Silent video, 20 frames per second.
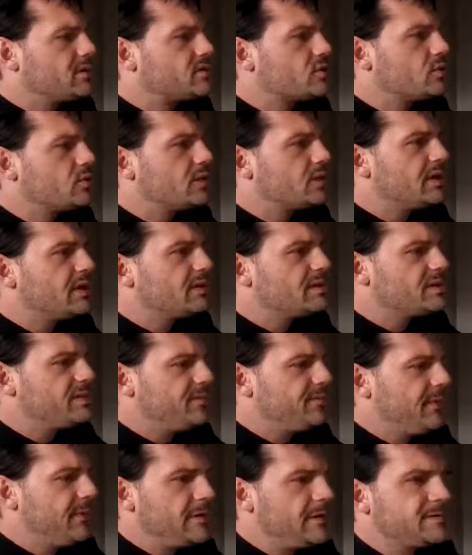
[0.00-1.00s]
So here,
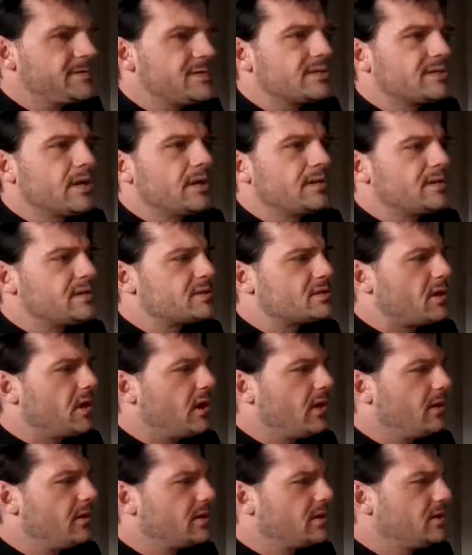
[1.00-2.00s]
Tim Ferriss has got this
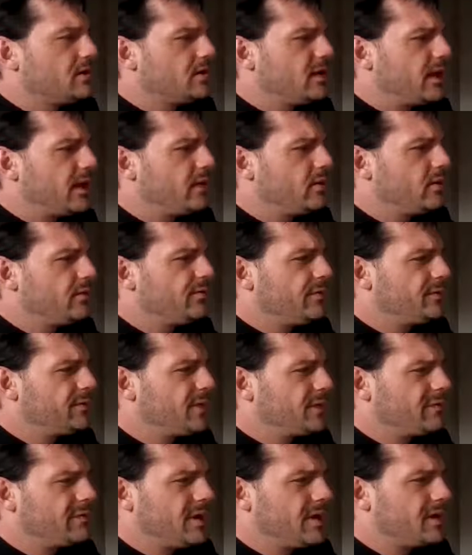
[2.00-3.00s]
article. I don't know if I'm
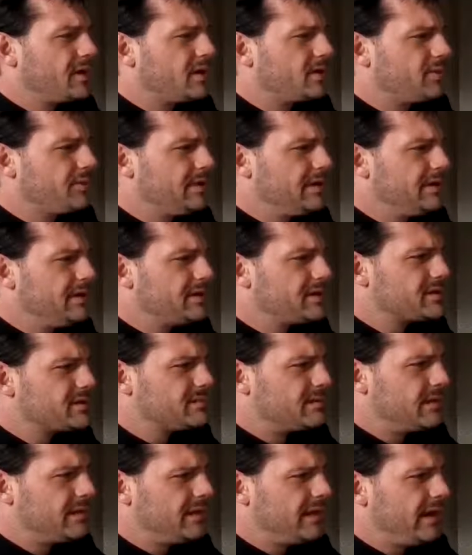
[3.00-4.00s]
not going to read this
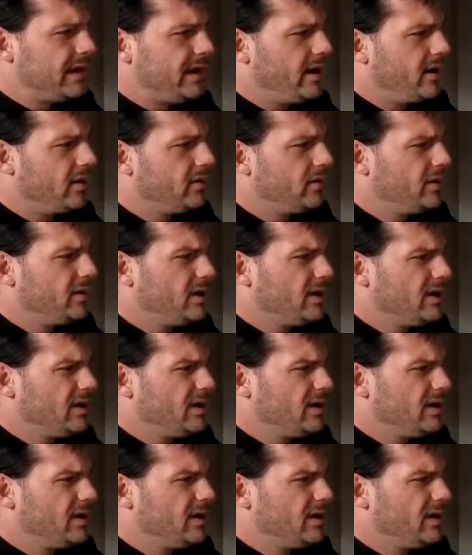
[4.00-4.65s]
right now,